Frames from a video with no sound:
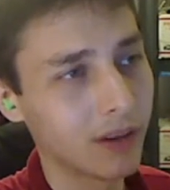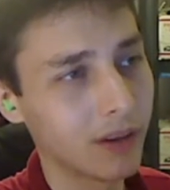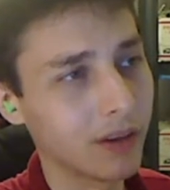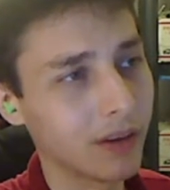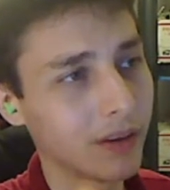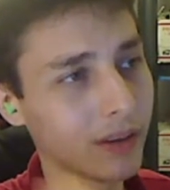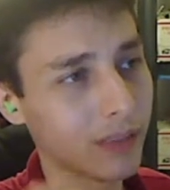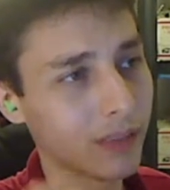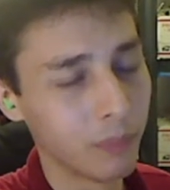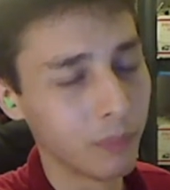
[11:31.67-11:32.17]

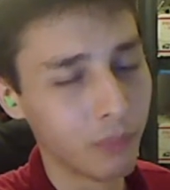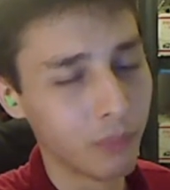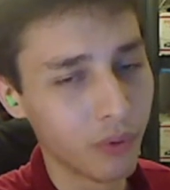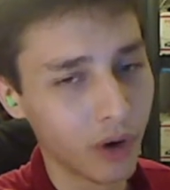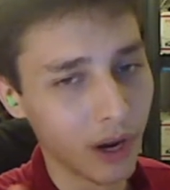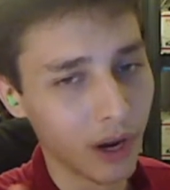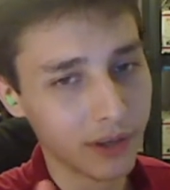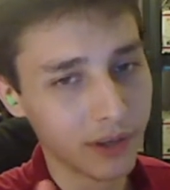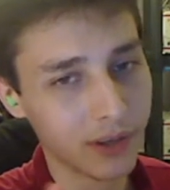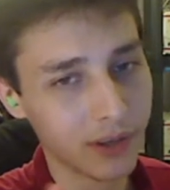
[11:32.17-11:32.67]
the
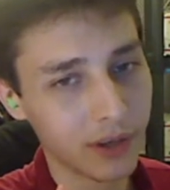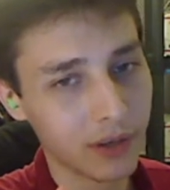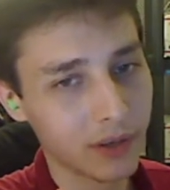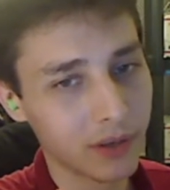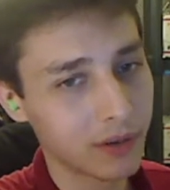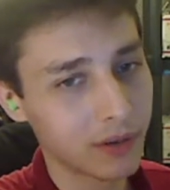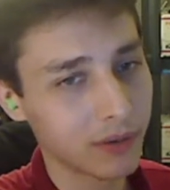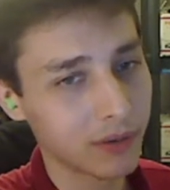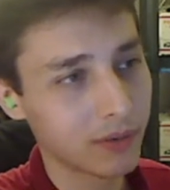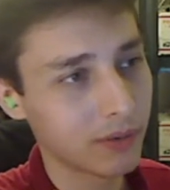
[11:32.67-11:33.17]
brunt
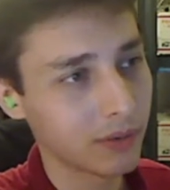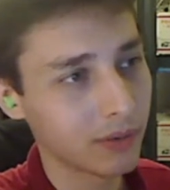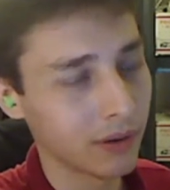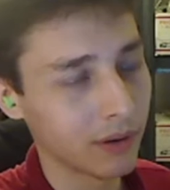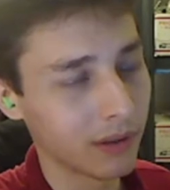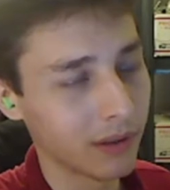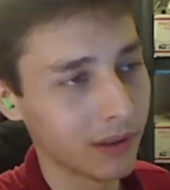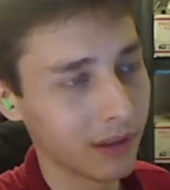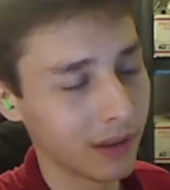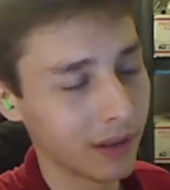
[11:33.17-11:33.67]
or
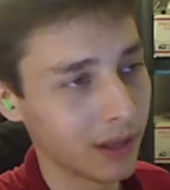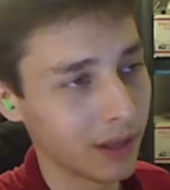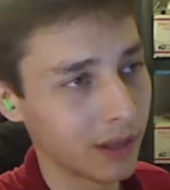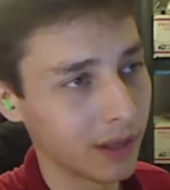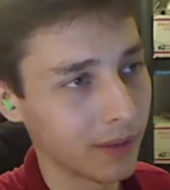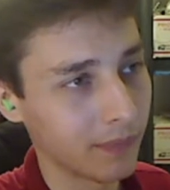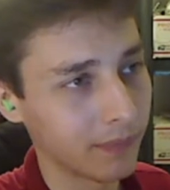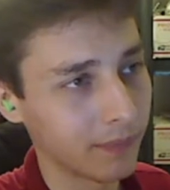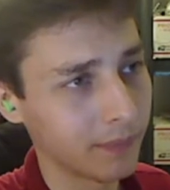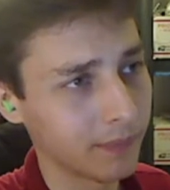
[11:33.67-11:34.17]

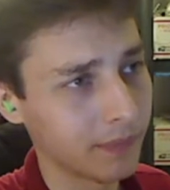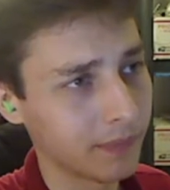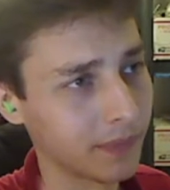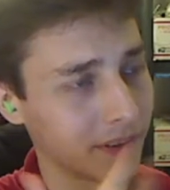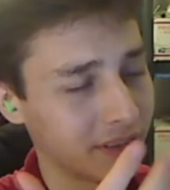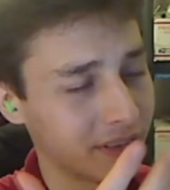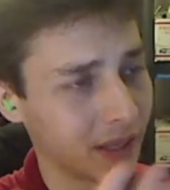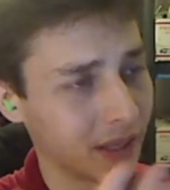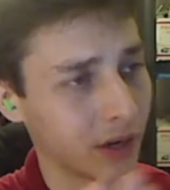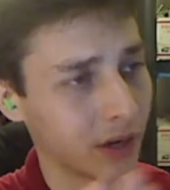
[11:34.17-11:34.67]
the
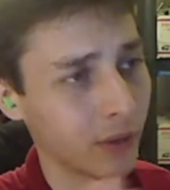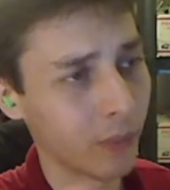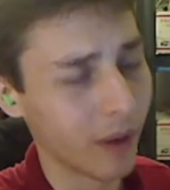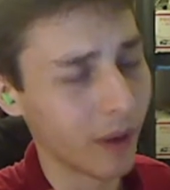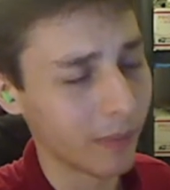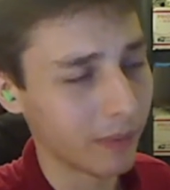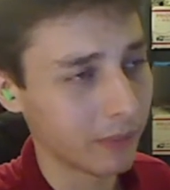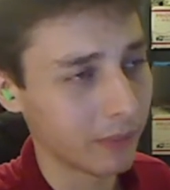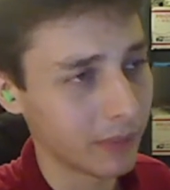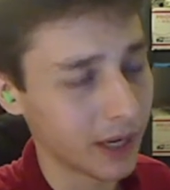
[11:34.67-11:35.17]
secret
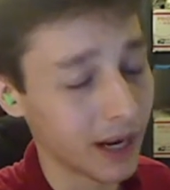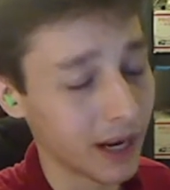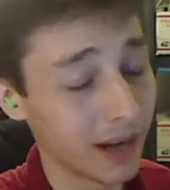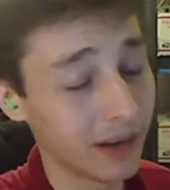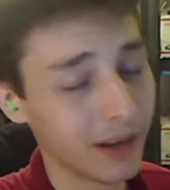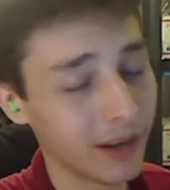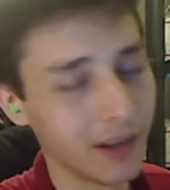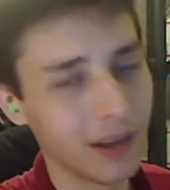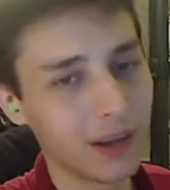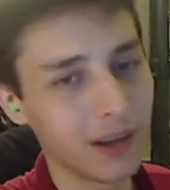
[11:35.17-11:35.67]
weapon behind
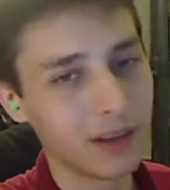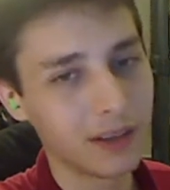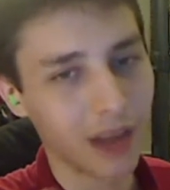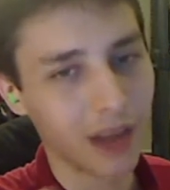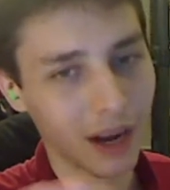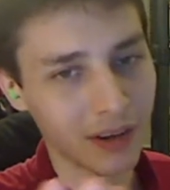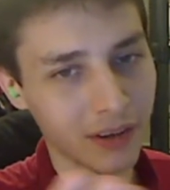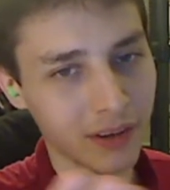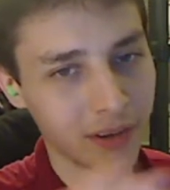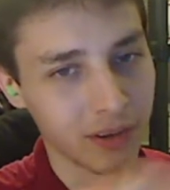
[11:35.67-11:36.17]

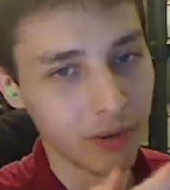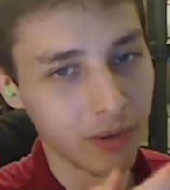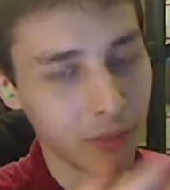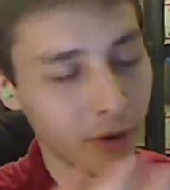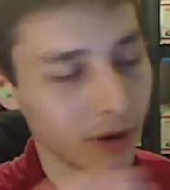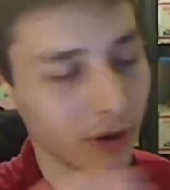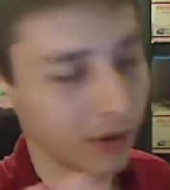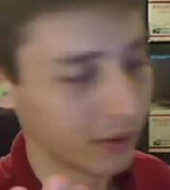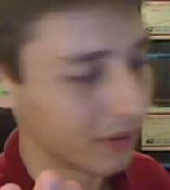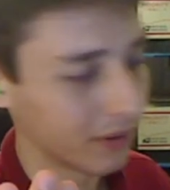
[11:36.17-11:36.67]
Dr.
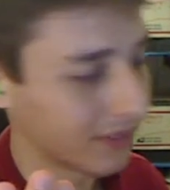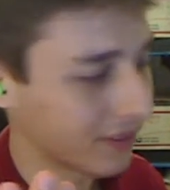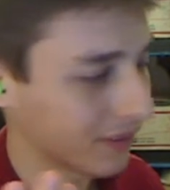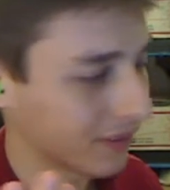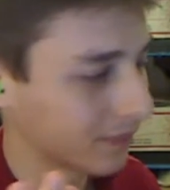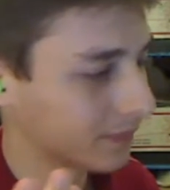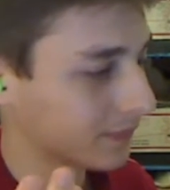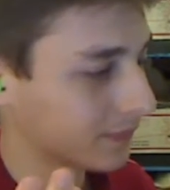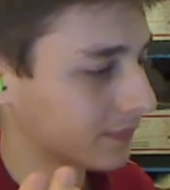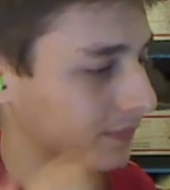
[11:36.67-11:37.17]
Gero's
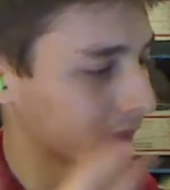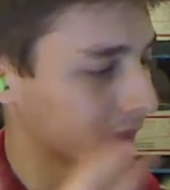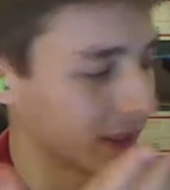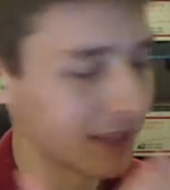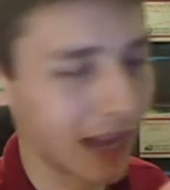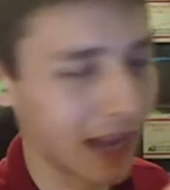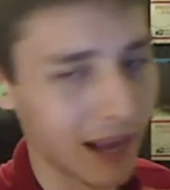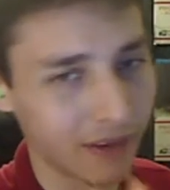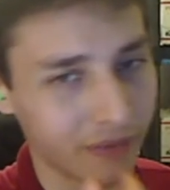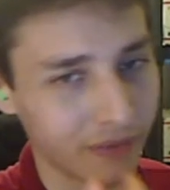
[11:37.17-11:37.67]

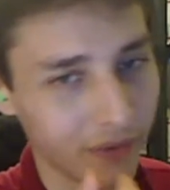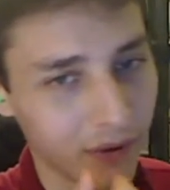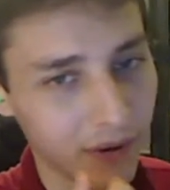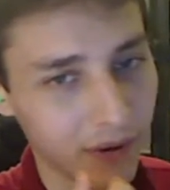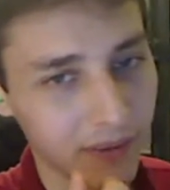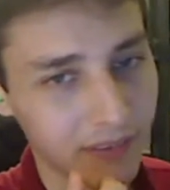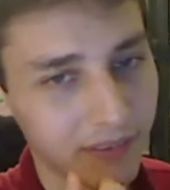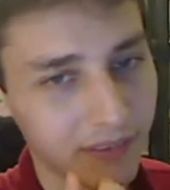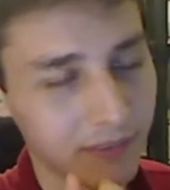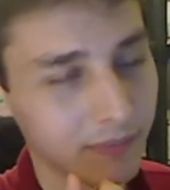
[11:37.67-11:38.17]
attack
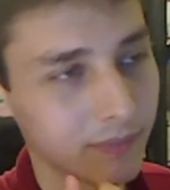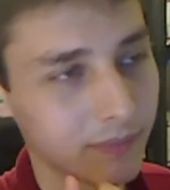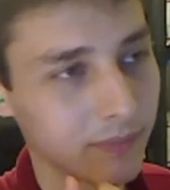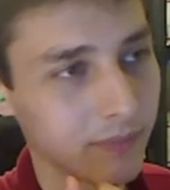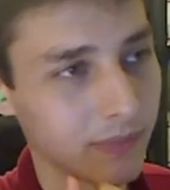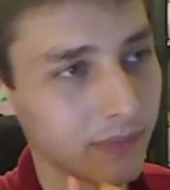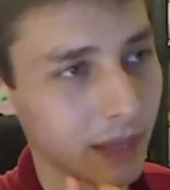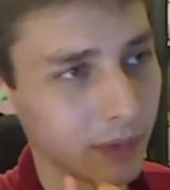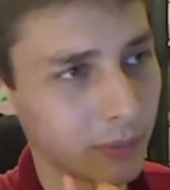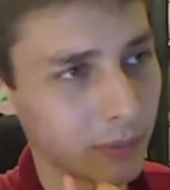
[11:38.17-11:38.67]
force.
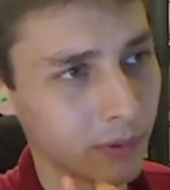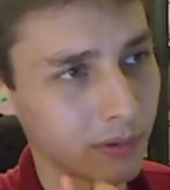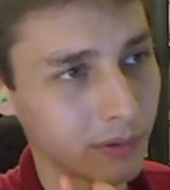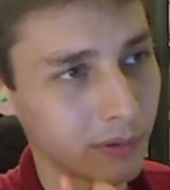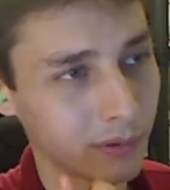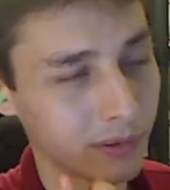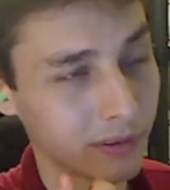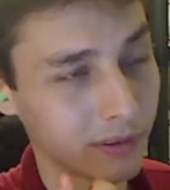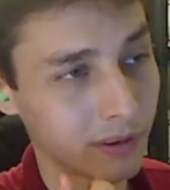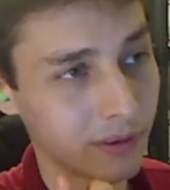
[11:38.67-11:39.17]
That was
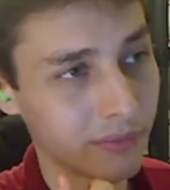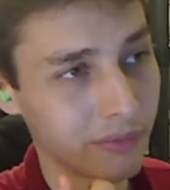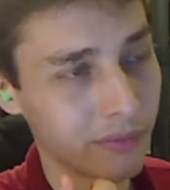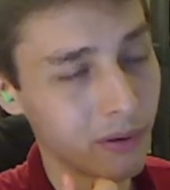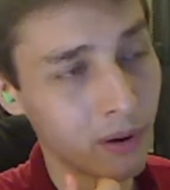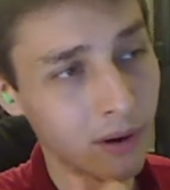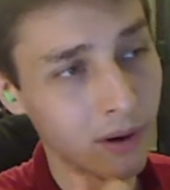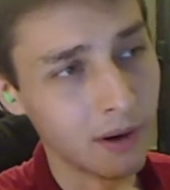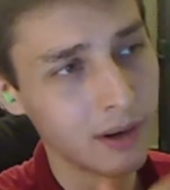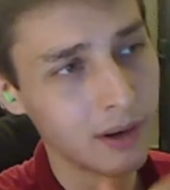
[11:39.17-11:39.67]
reserved
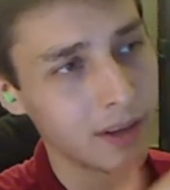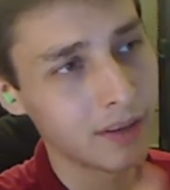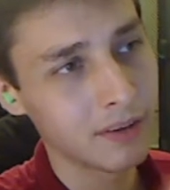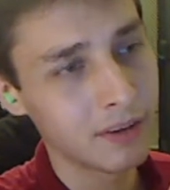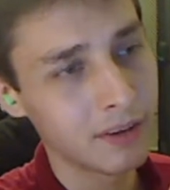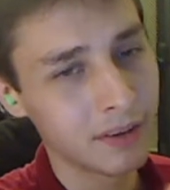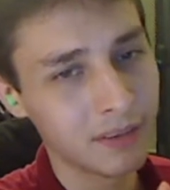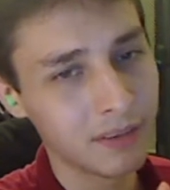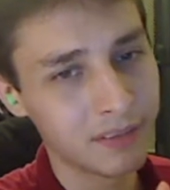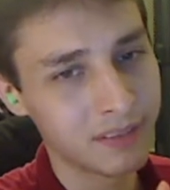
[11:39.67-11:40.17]
for
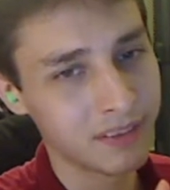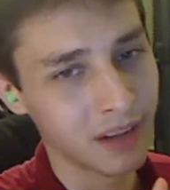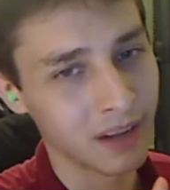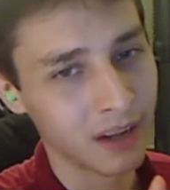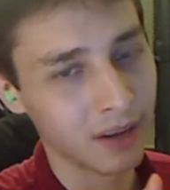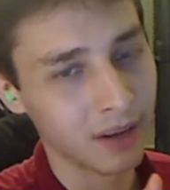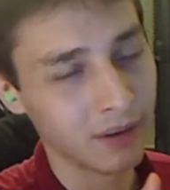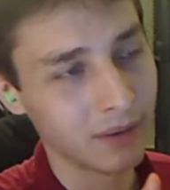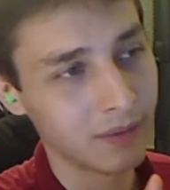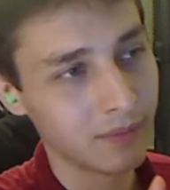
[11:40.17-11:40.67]

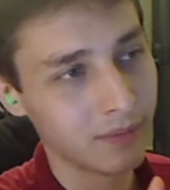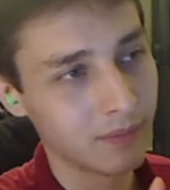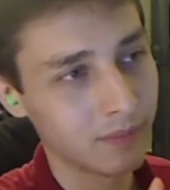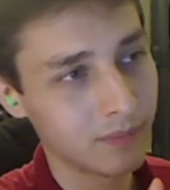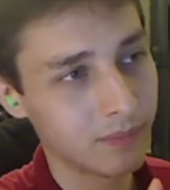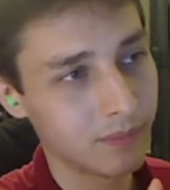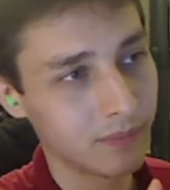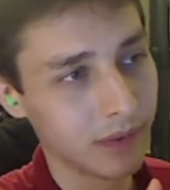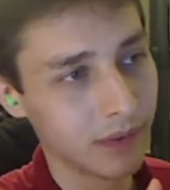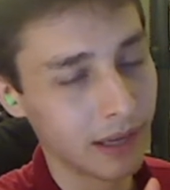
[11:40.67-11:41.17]
Cell
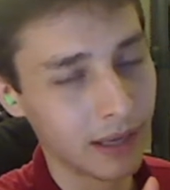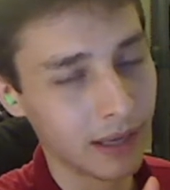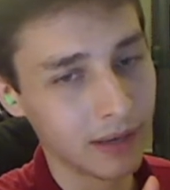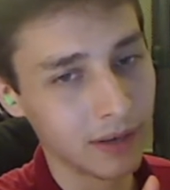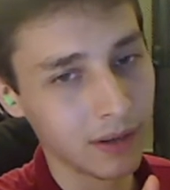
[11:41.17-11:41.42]
and